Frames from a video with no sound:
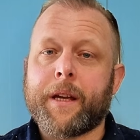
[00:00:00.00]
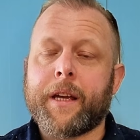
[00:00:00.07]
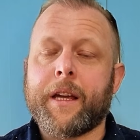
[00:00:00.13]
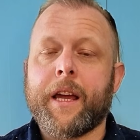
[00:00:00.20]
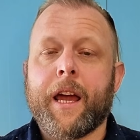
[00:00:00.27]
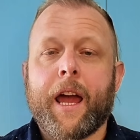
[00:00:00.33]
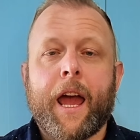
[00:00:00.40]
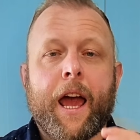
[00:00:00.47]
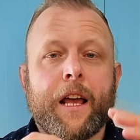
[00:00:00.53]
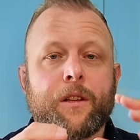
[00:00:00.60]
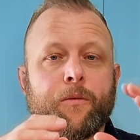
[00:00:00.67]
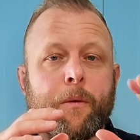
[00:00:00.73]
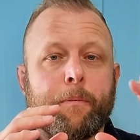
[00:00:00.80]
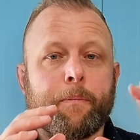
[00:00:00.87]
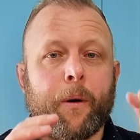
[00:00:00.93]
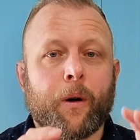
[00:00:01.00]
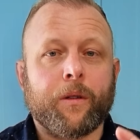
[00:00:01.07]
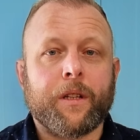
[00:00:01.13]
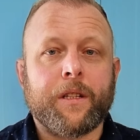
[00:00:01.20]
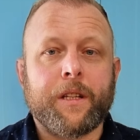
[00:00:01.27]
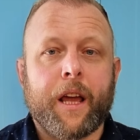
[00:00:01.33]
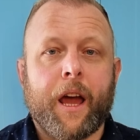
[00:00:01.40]
me as we
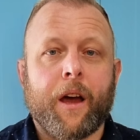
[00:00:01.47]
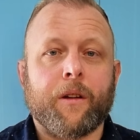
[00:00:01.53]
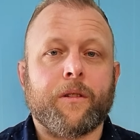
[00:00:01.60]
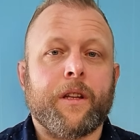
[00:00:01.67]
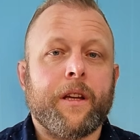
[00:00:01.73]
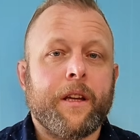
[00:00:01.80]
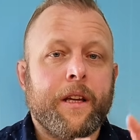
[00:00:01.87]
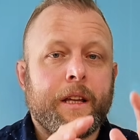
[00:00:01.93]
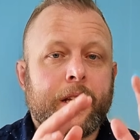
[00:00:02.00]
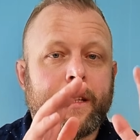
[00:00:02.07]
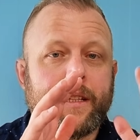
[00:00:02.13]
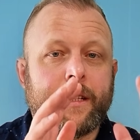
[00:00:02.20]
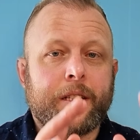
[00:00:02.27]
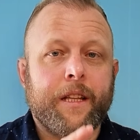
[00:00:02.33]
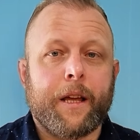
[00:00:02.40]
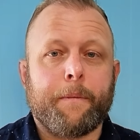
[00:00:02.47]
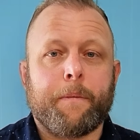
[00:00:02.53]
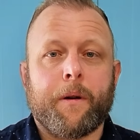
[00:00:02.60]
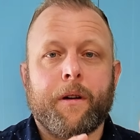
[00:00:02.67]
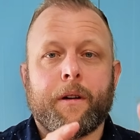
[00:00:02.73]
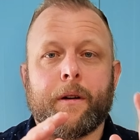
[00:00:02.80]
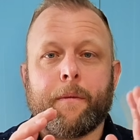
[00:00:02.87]
build this out
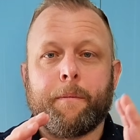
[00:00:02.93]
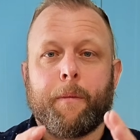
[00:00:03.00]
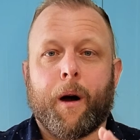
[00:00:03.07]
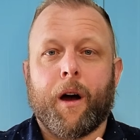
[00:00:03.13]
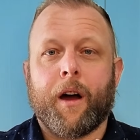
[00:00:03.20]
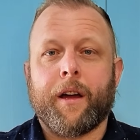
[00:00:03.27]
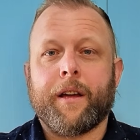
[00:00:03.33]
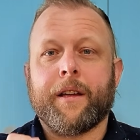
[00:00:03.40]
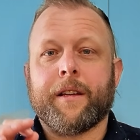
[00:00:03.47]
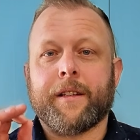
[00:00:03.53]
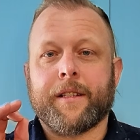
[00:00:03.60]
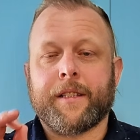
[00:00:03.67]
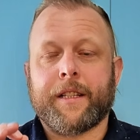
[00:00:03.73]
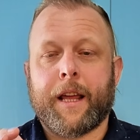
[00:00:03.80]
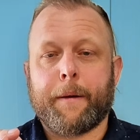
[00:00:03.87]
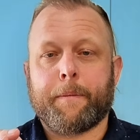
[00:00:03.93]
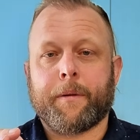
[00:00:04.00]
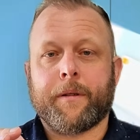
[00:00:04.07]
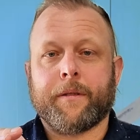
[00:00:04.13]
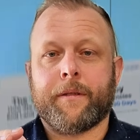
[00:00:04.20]
step by step.